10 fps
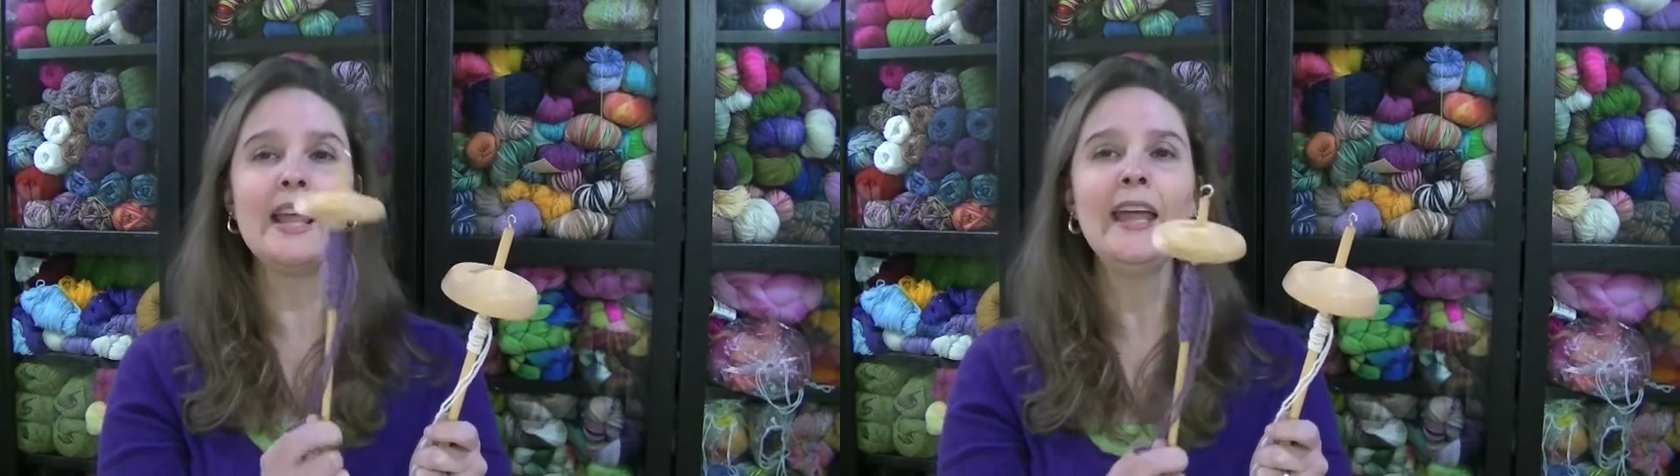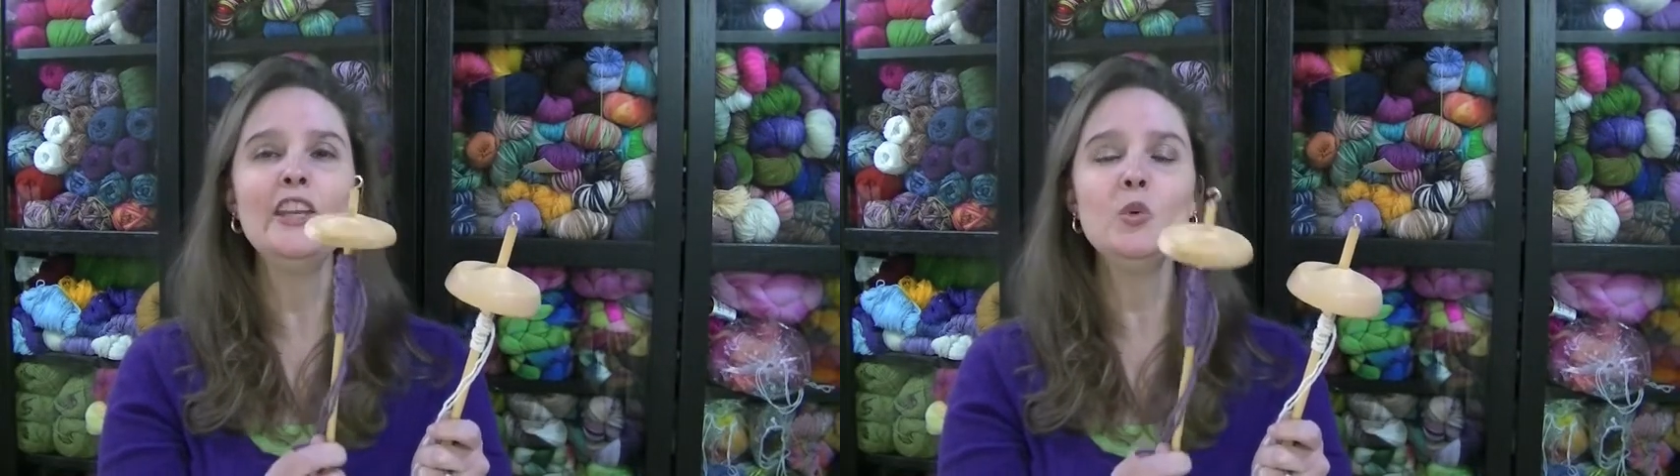
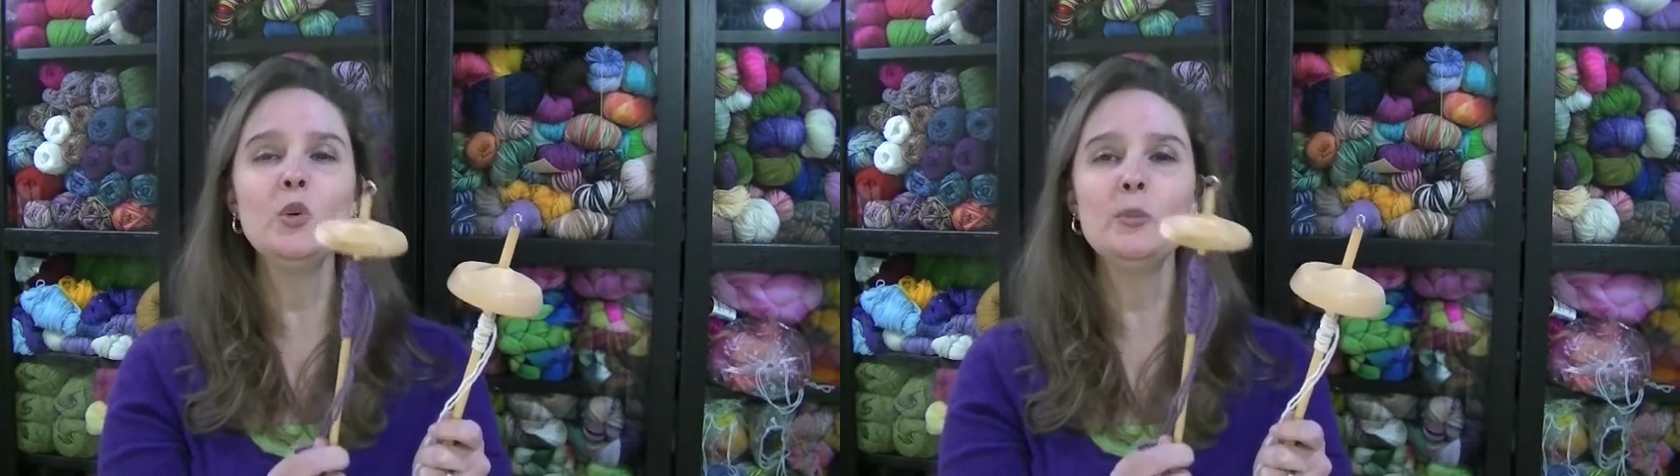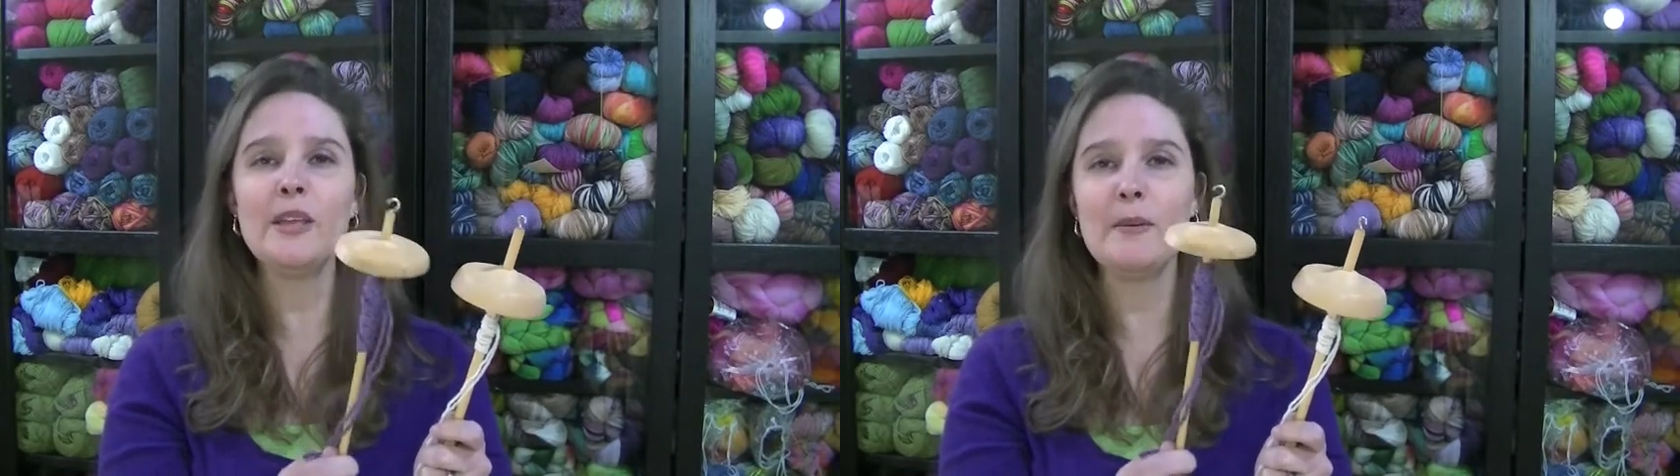and you
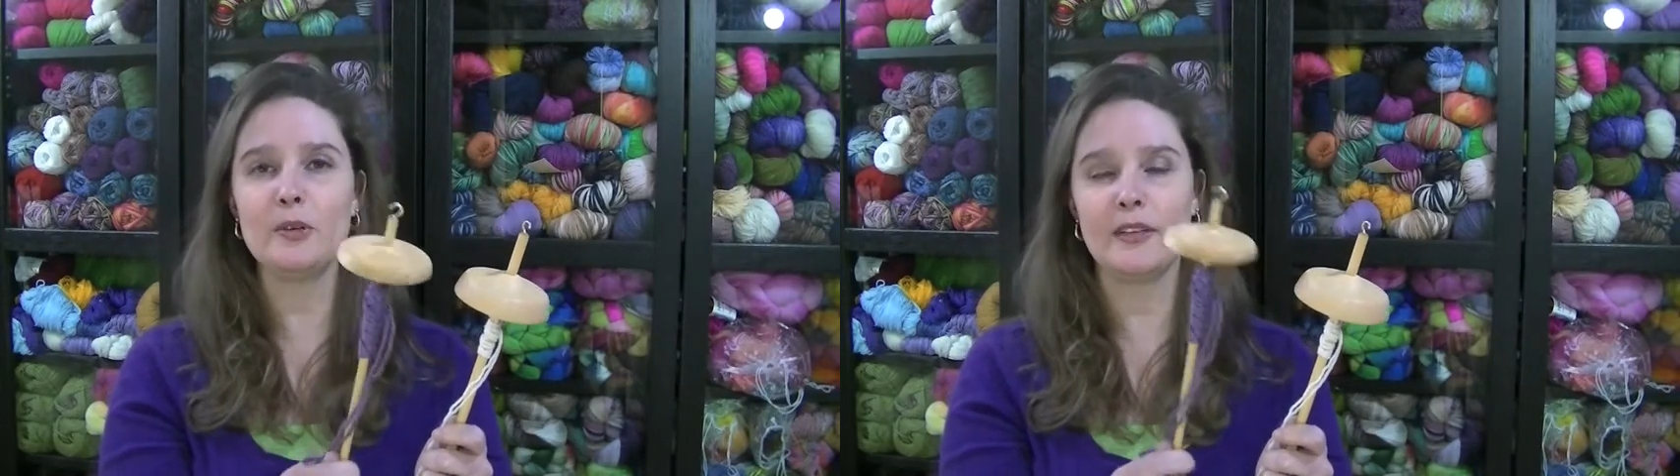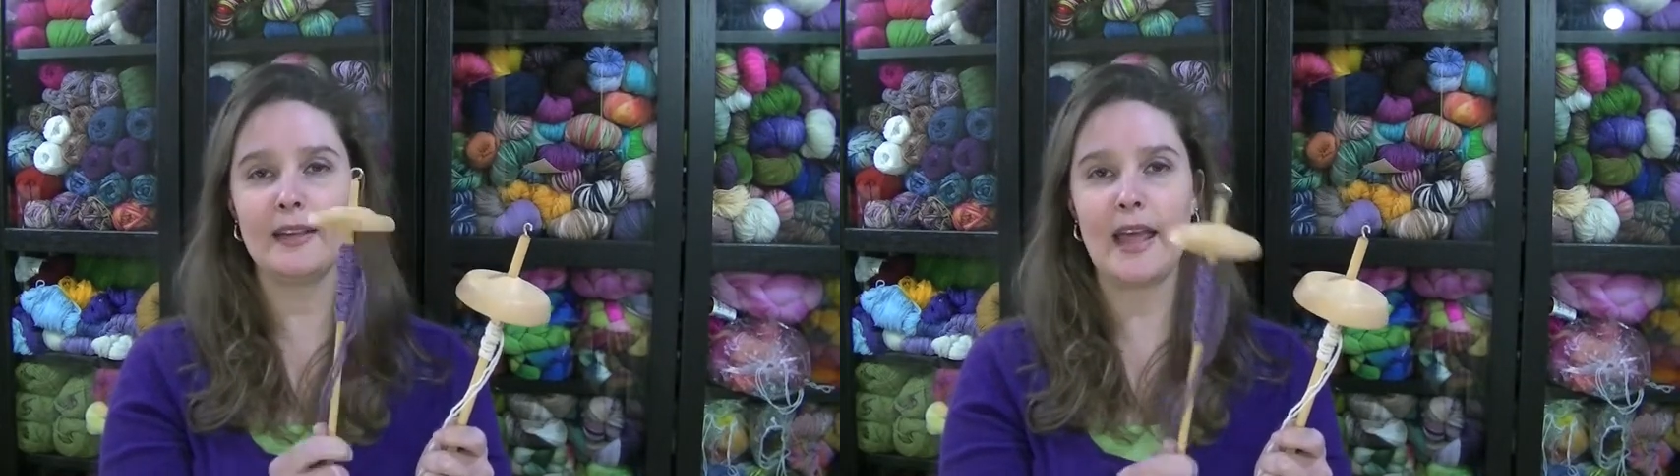will be
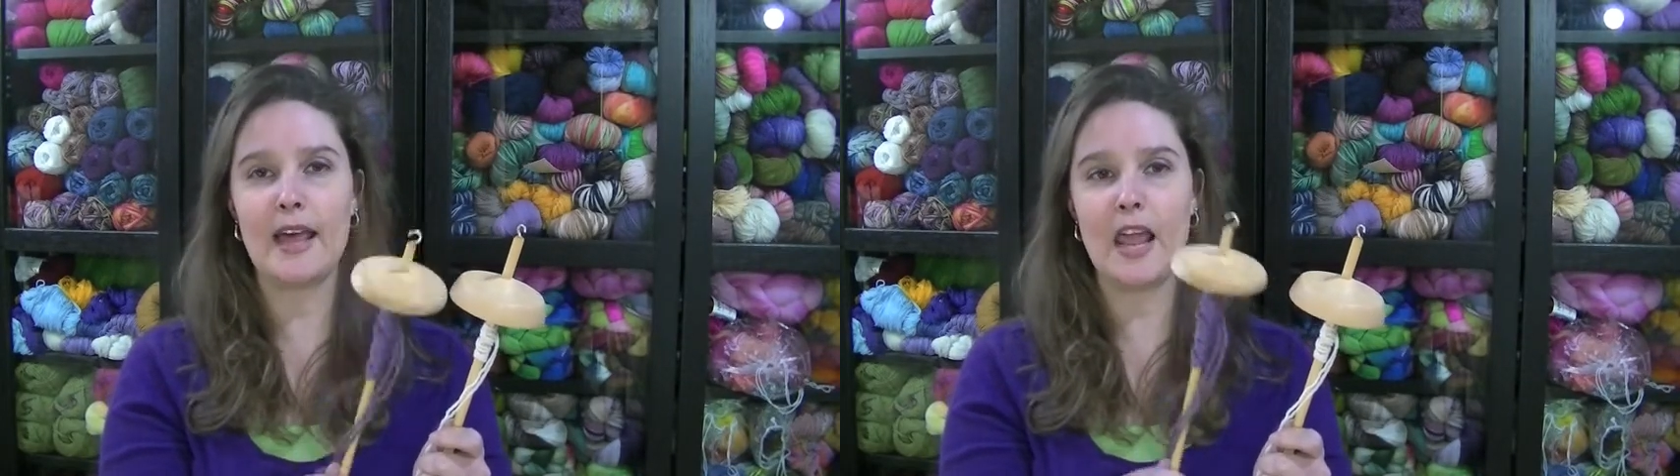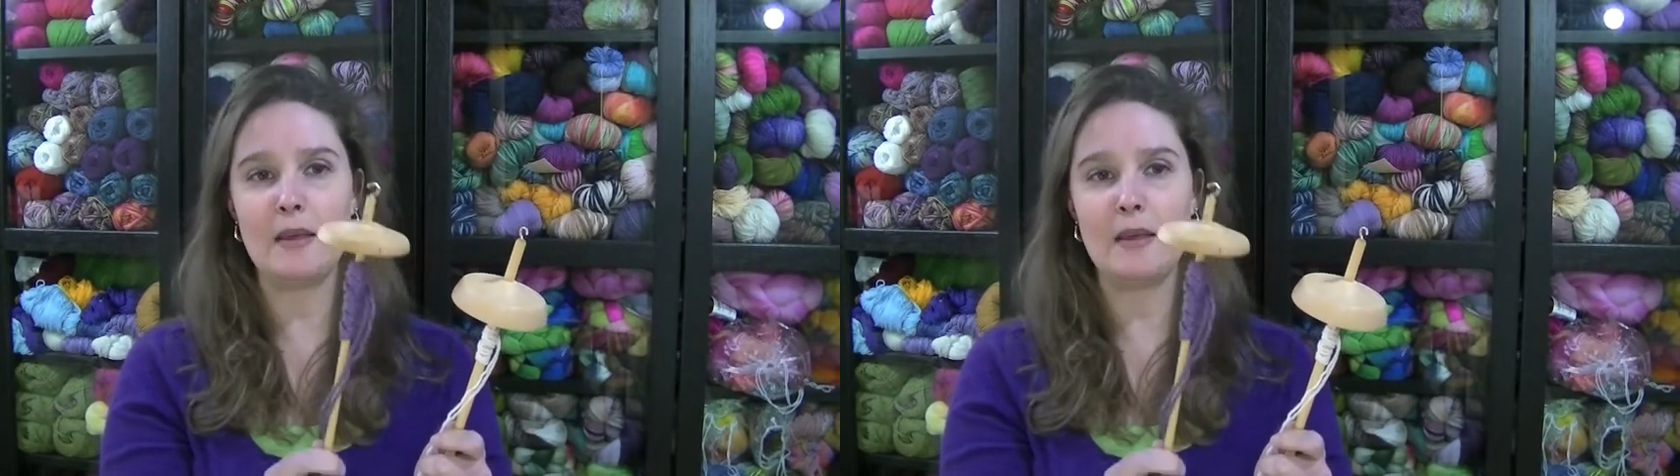able to get